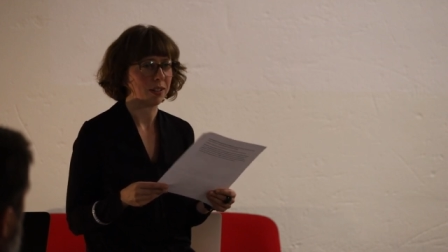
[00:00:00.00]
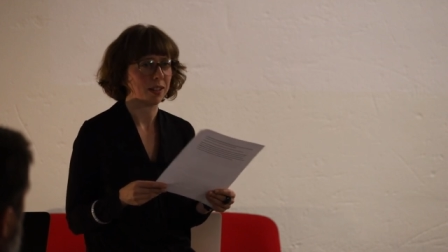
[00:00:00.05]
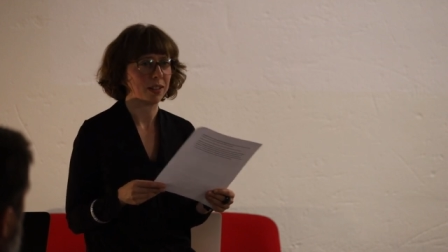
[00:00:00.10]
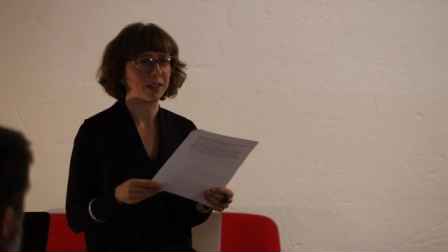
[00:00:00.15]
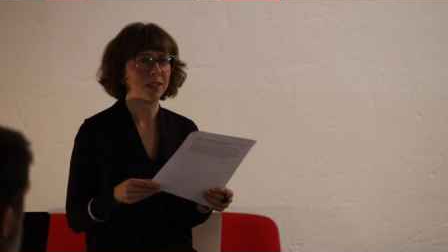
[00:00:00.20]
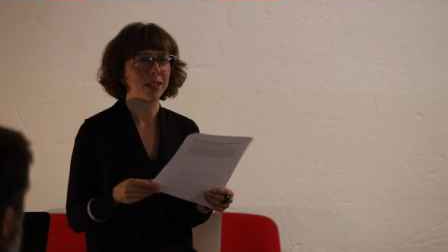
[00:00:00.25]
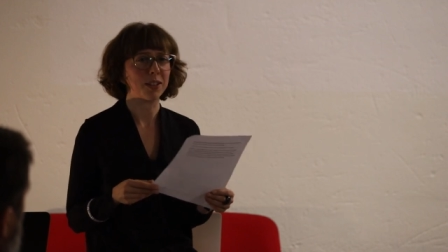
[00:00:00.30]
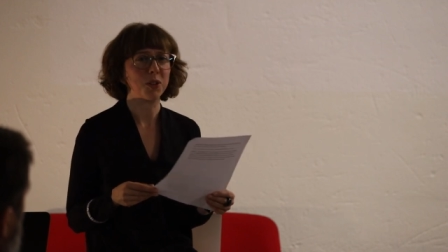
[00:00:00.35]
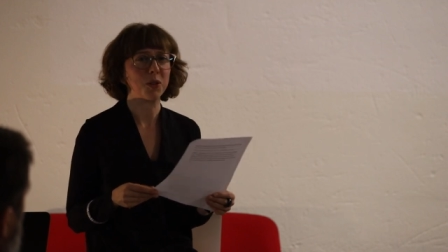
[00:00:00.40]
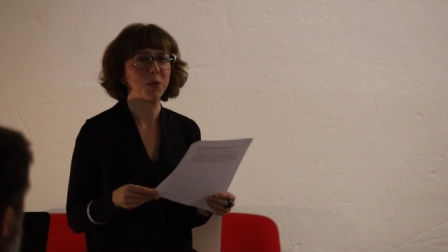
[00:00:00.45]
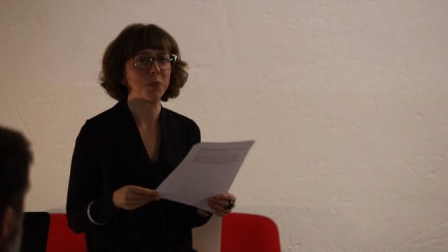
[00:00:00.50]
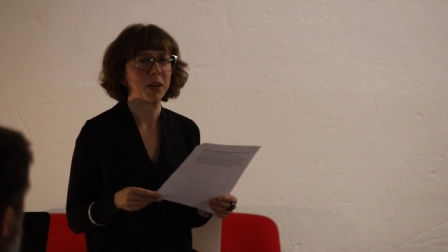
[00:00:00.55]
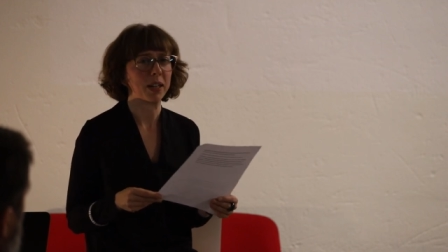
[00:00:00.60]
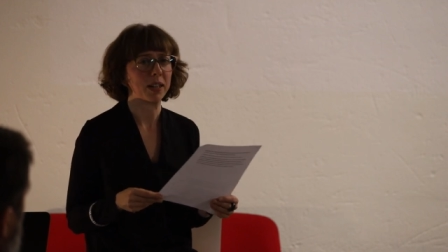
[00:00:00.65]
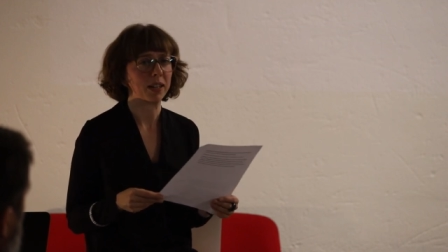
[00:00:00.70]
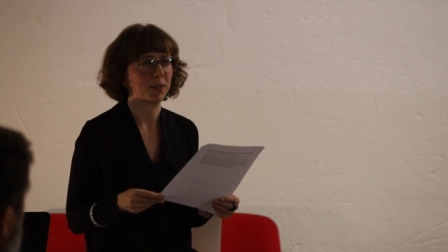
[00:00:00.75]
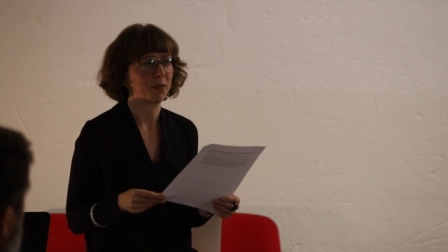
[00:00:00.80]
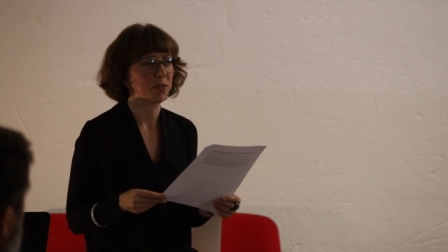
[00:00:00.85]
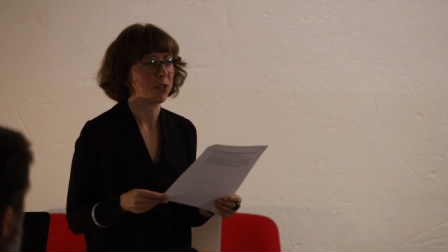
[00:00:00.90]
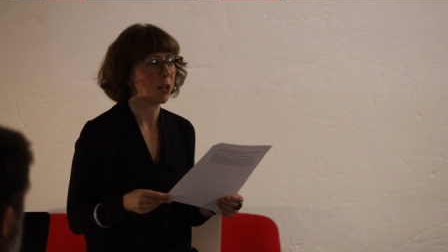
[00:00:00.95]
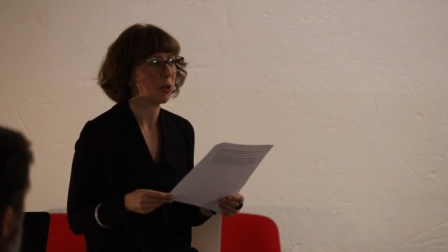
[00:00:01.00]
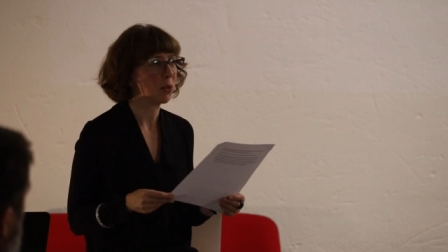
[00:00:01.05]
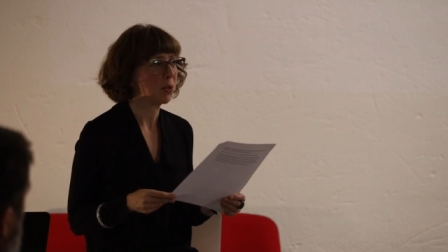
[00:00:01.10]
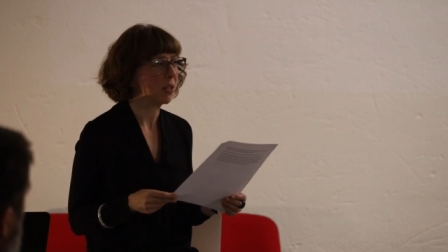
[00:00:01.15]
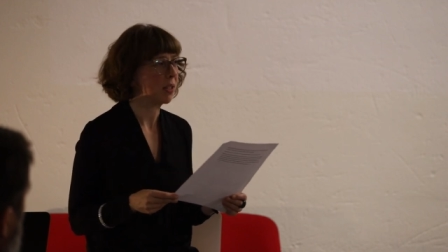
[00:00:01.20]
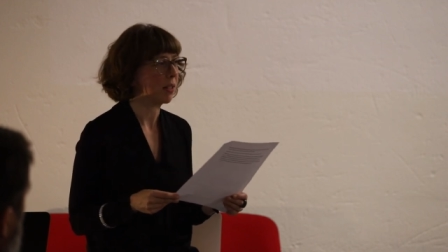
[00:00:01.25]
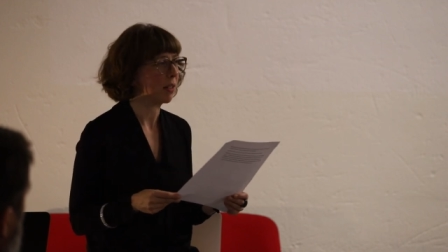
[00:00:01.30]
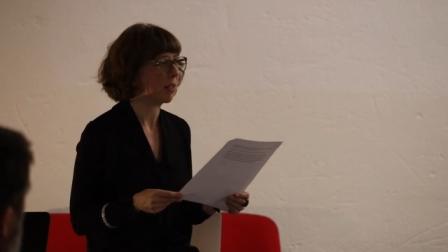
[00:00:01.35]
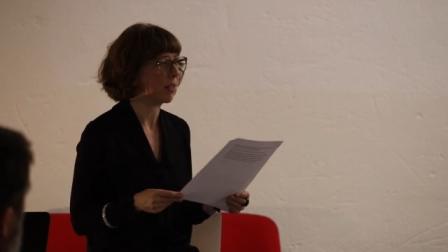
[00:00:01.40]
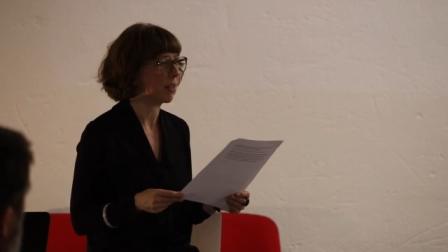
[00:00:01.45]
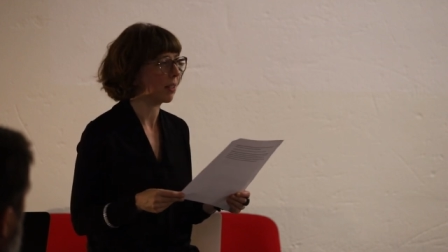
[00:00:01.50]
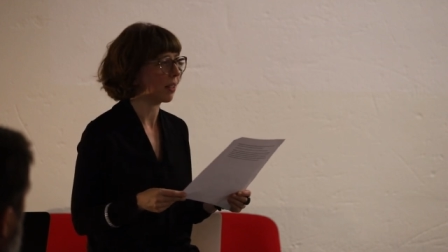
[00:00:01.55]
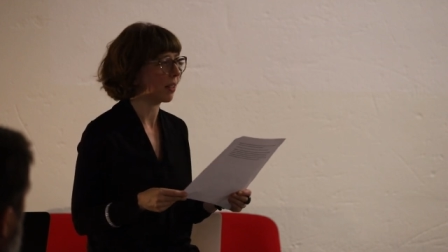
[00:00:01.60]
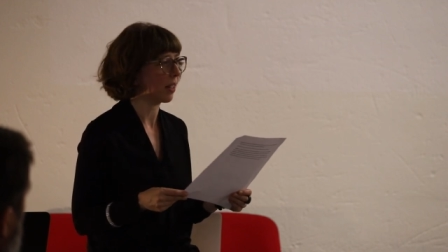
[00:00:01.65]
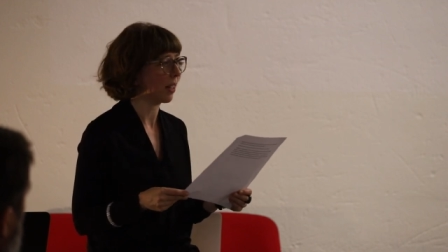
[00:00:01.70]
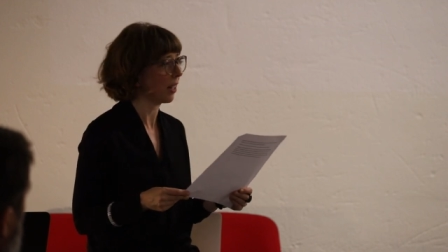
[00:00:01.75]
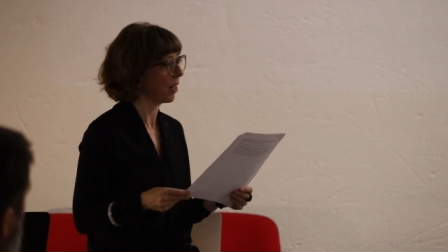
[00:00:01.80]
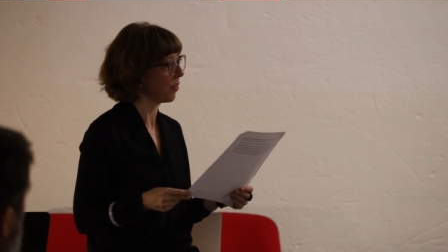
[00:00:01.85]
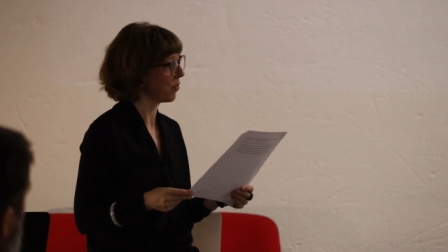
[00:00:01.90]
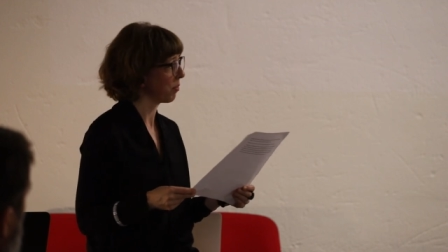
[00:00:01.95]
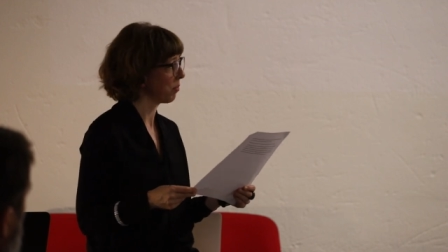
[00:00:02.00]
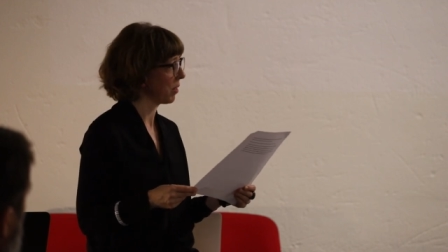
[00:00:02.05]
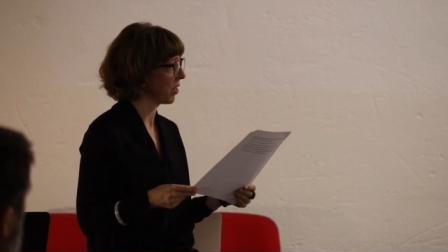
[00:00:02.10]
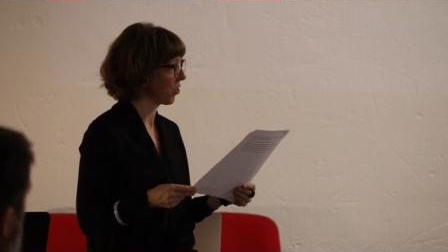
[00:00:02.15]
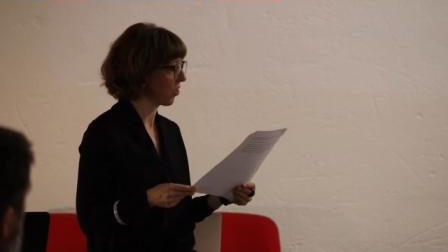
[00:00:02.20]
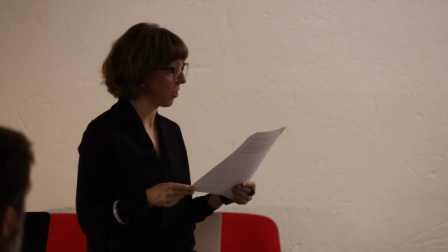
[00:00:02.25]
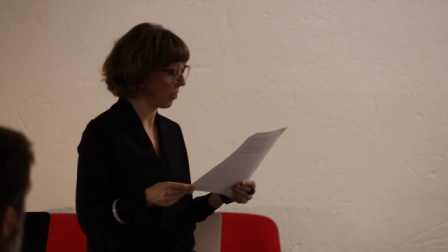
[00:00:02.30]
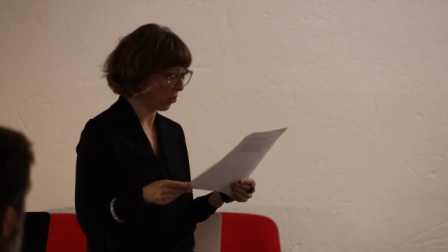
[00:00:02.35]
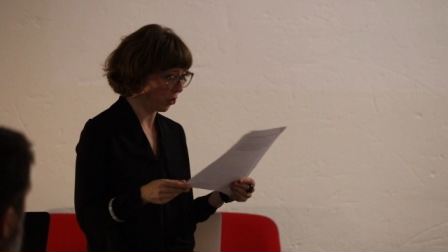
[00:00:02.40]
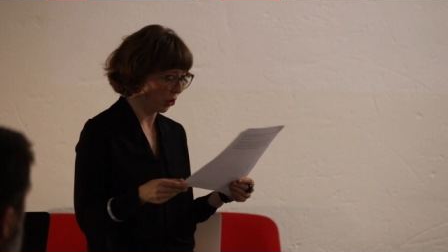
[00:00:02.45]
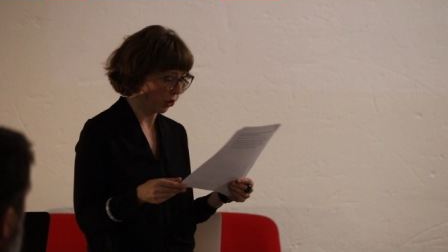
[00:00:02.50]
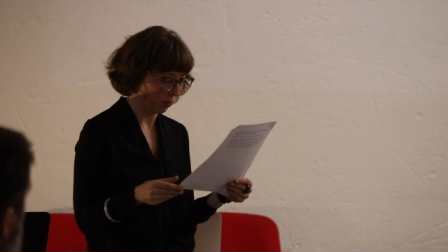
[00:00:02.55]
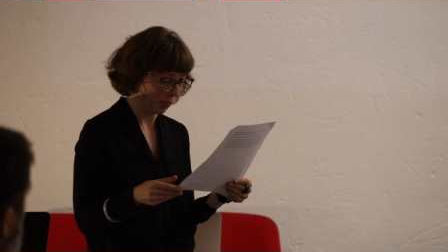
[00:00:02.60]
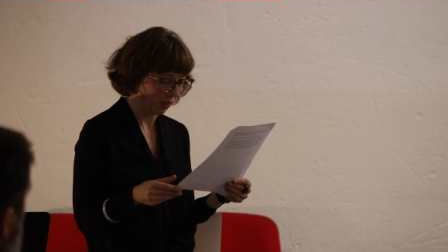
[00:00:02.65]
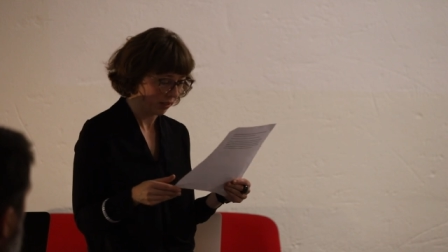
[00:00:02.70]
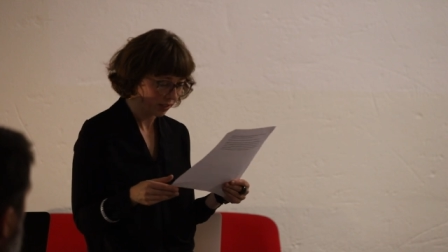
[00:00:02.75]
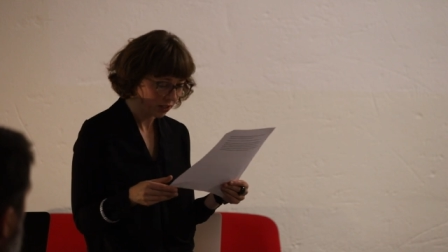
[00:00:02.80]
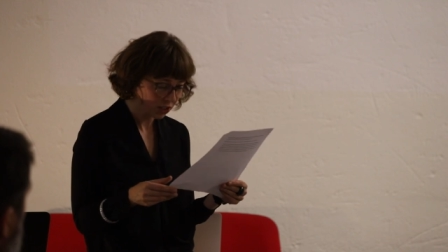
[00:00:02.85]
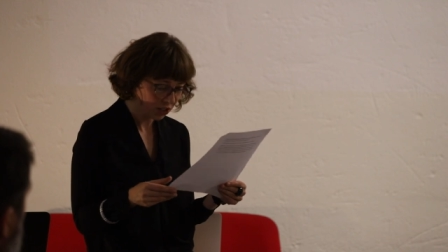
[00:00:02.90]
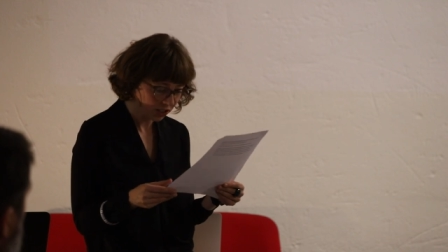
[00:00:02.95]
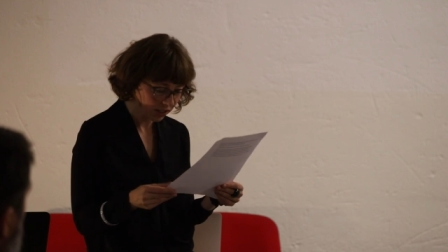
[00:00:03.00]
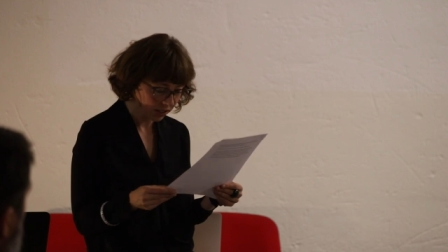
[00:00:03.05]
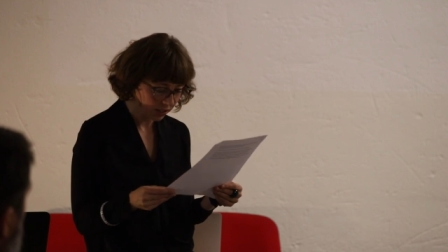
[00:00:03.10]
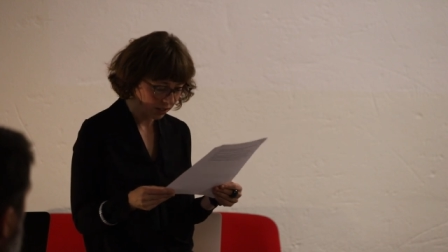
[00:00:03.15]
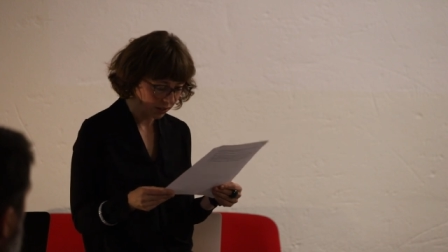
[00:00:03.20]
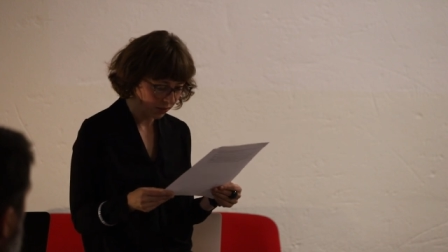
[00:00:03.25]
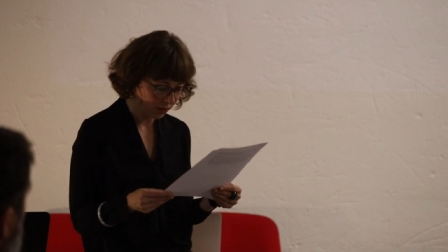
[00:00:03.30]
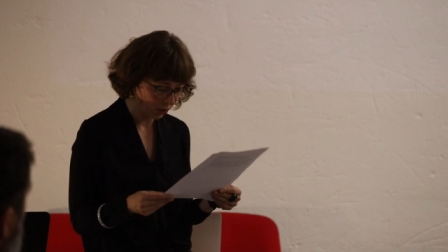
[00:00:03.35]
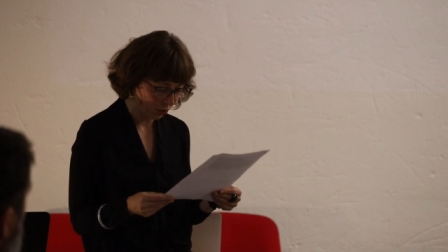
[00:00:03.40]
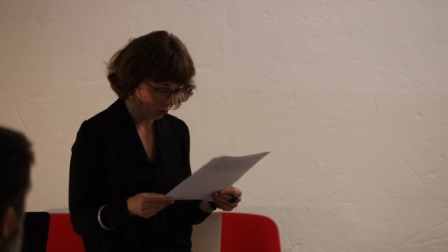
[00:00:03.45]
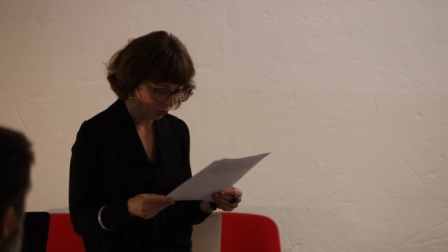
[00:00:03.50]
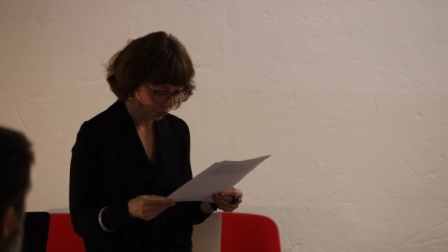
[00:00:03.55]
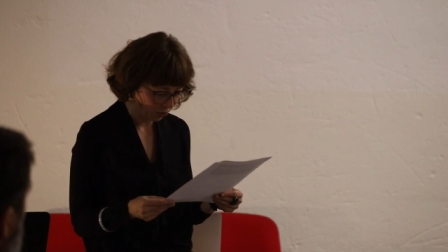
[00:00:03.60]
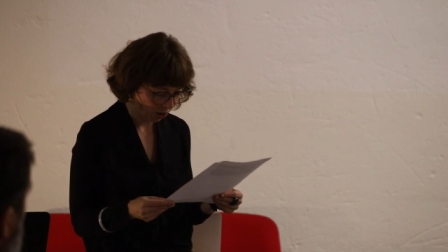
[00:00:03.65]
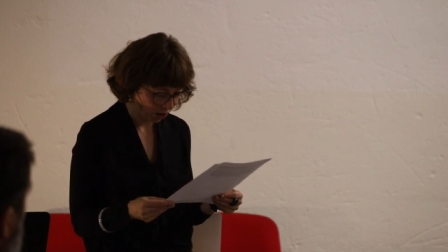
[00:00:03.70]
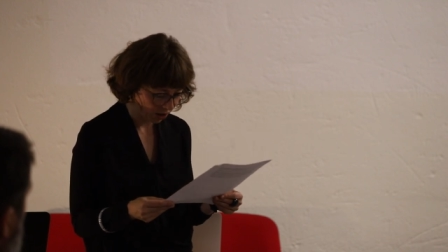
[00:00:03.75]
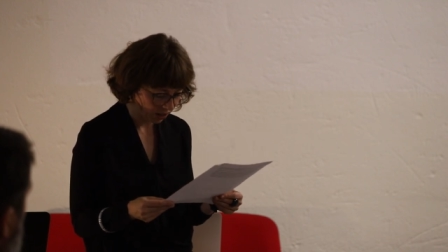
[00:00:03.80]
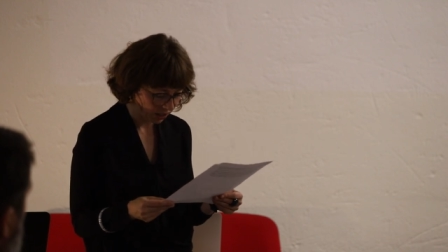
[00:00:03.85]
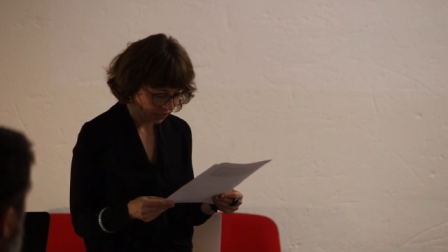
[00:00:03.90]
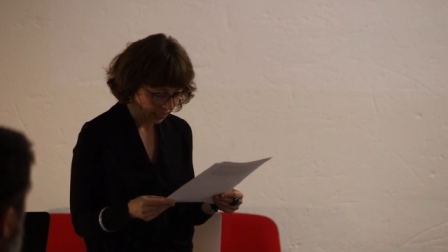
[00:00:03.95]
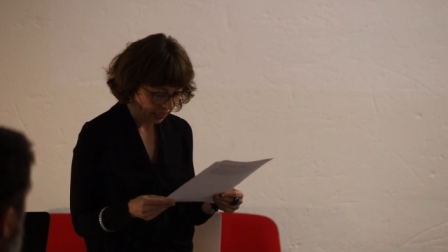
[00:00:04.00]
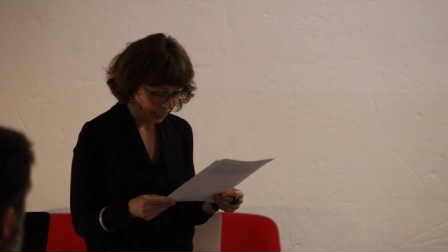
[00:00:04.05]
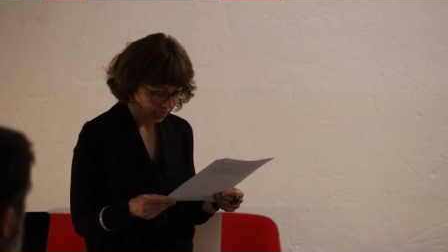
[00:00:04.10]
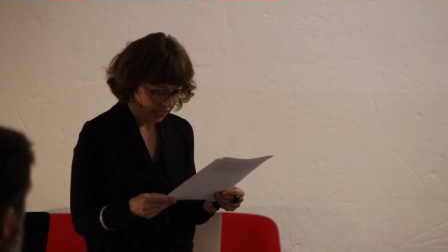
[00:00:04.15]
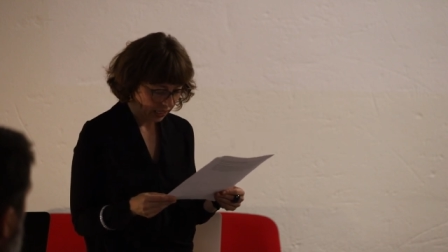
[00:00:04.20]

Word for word: and I think you might have noticed that I haven't mentioned the term alternative so far,